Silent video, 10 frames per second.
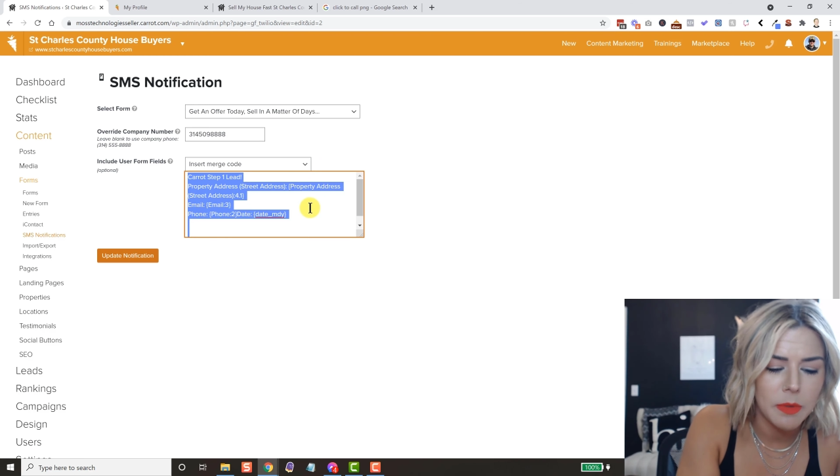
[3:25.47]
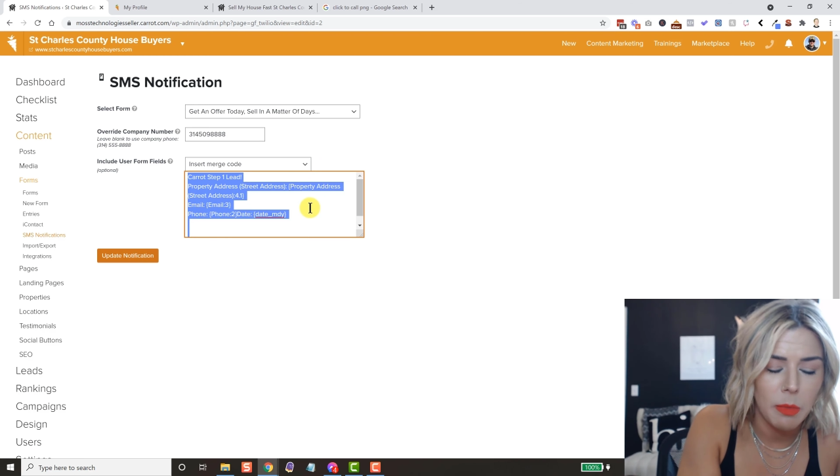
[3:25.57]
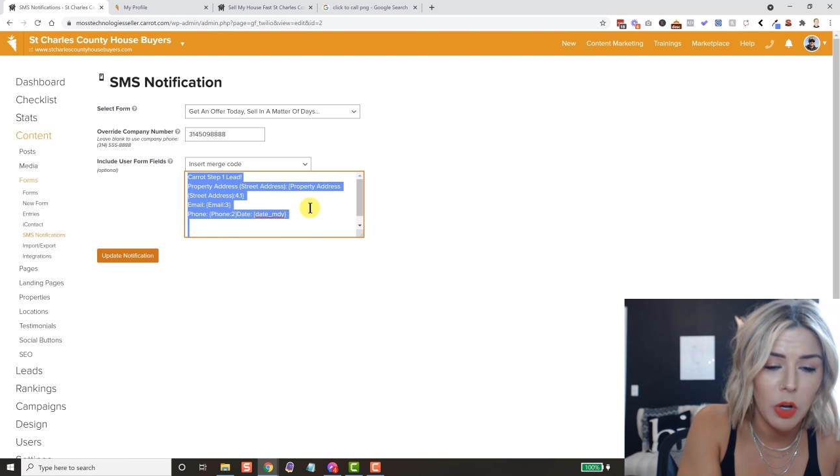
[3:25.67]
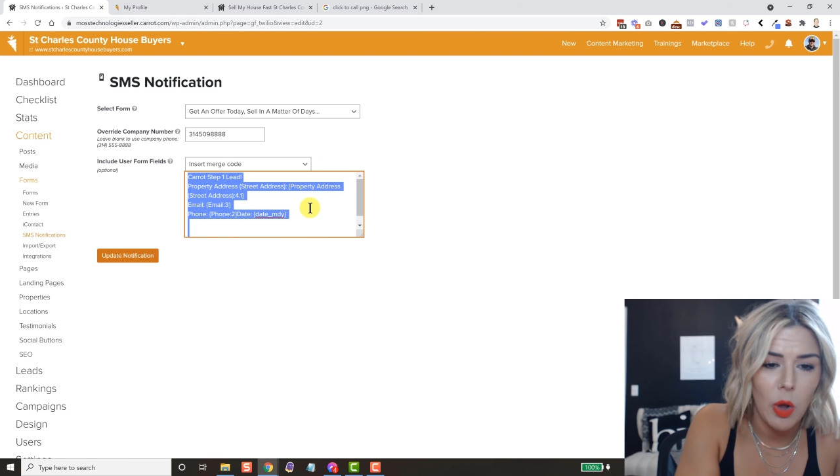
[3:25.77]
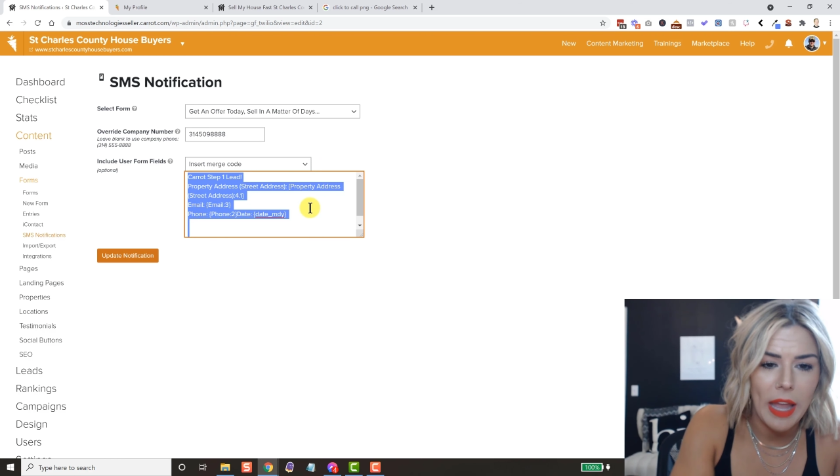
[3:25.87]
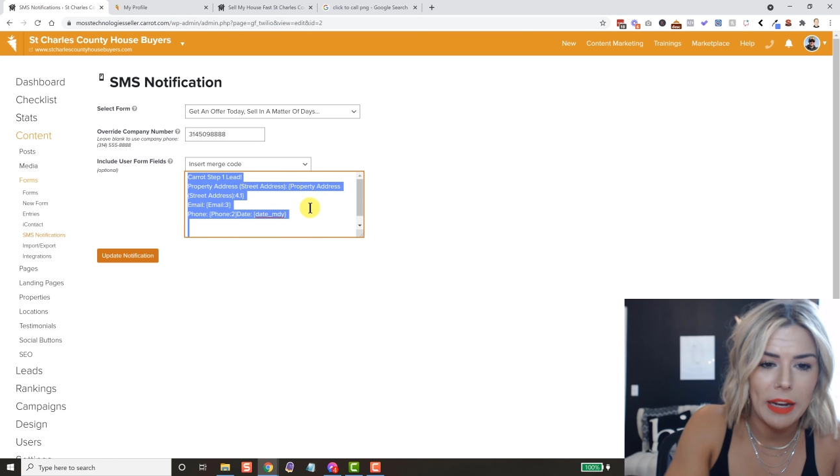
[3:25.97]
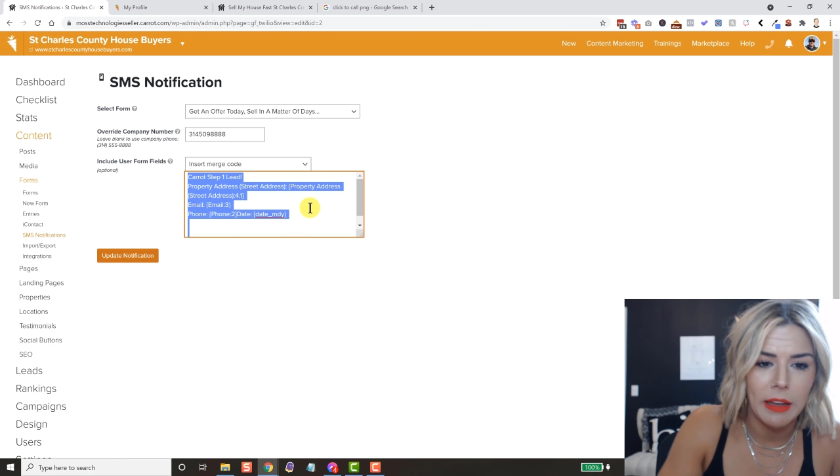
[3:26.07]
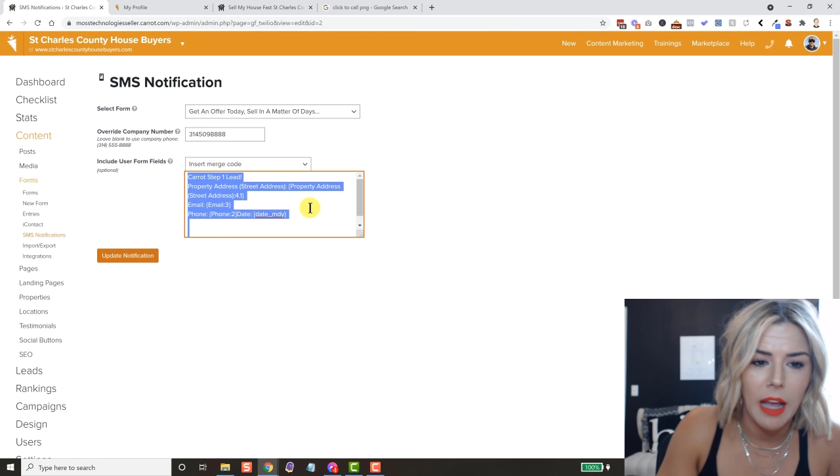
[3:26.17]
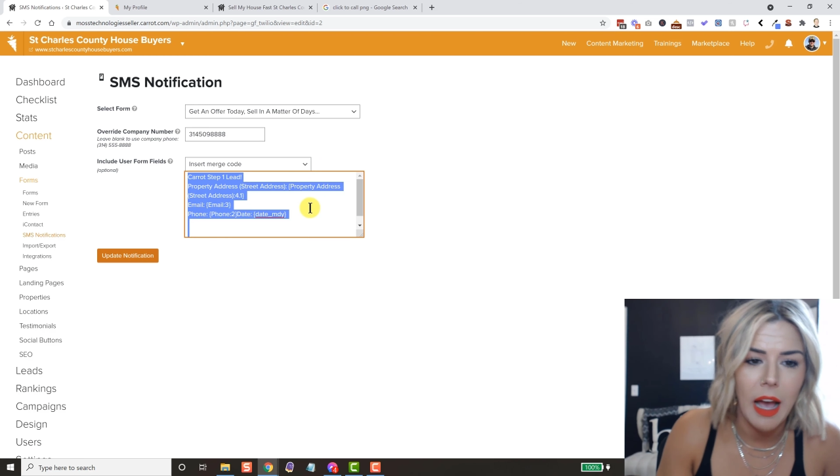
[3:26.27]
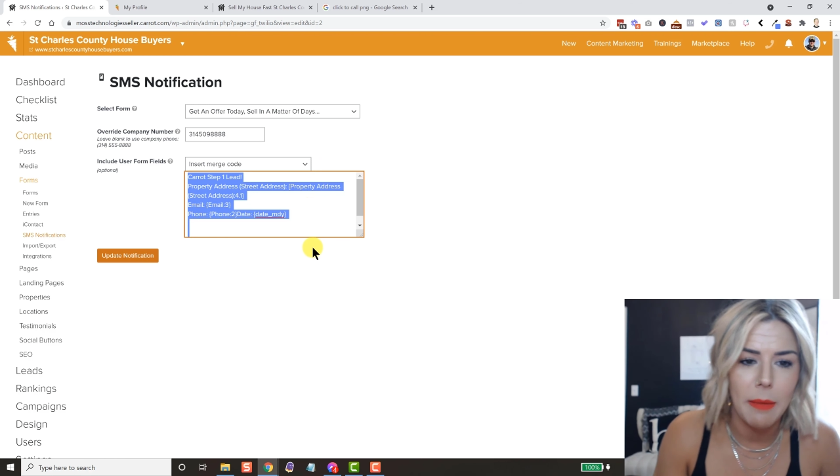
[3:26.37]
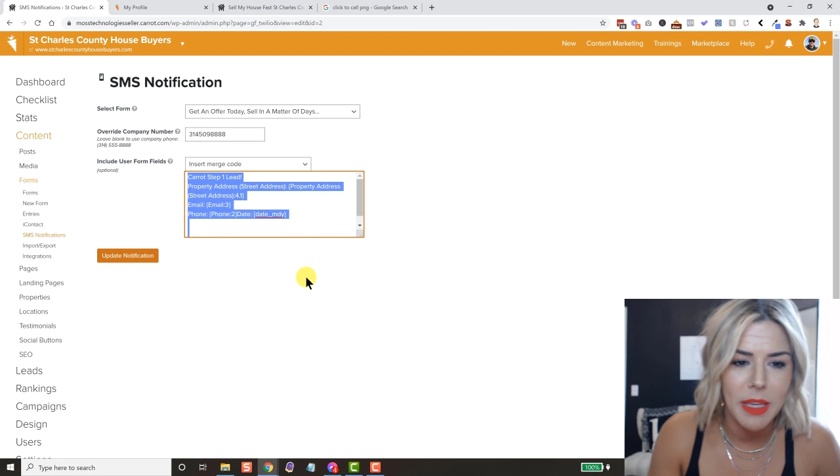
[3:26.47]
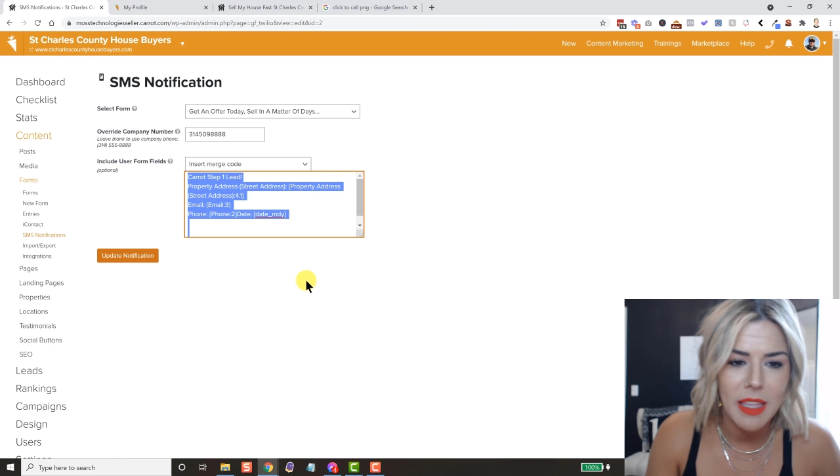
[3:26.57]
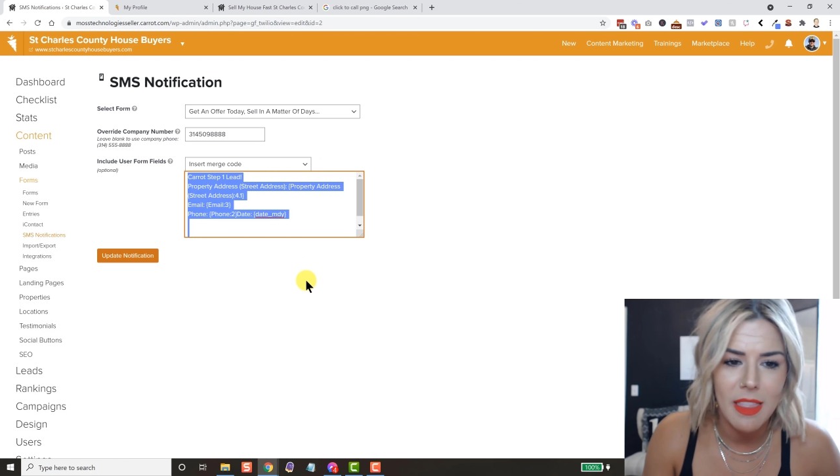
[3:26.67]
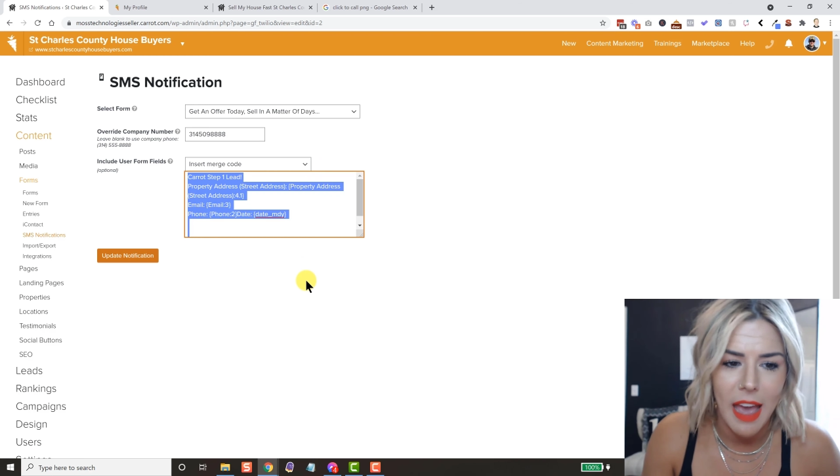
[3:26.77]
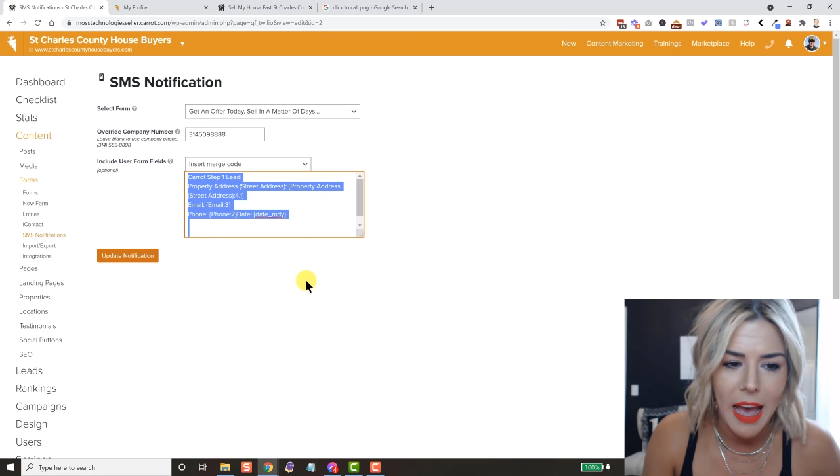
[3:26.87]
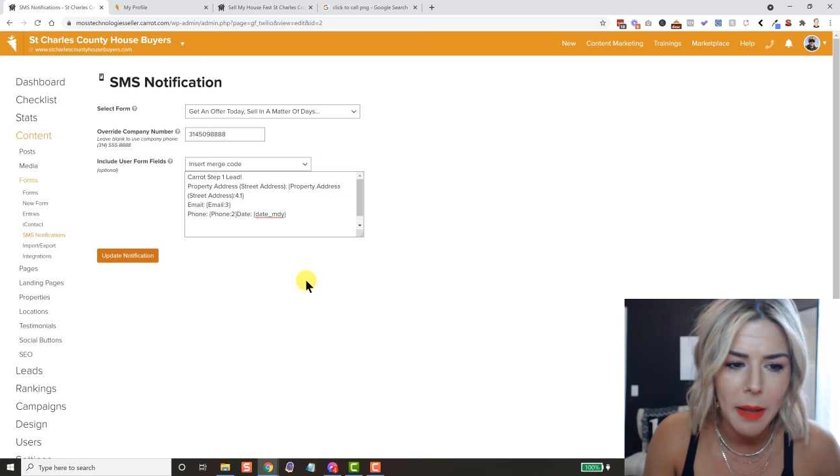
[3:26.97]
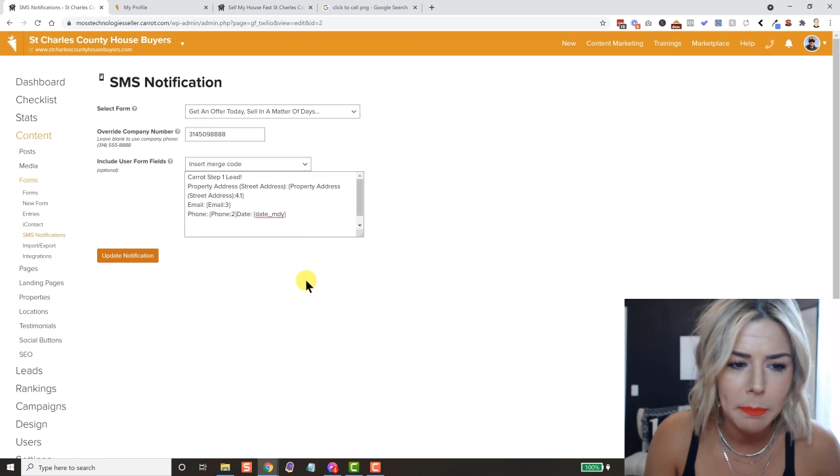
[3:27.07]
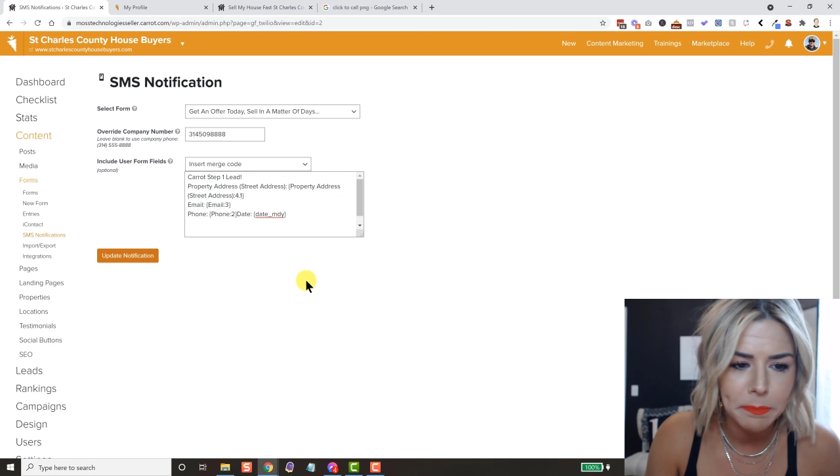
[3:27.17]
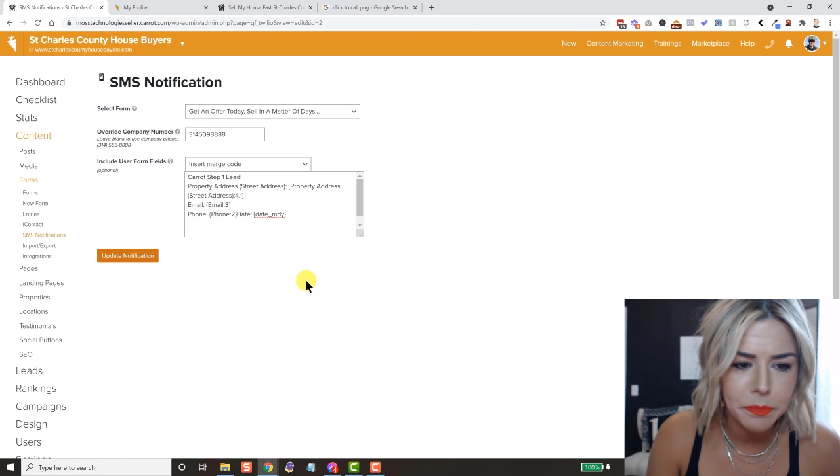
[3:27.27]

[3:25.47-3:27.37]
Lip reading: so I'm gonna go ahead and copy that.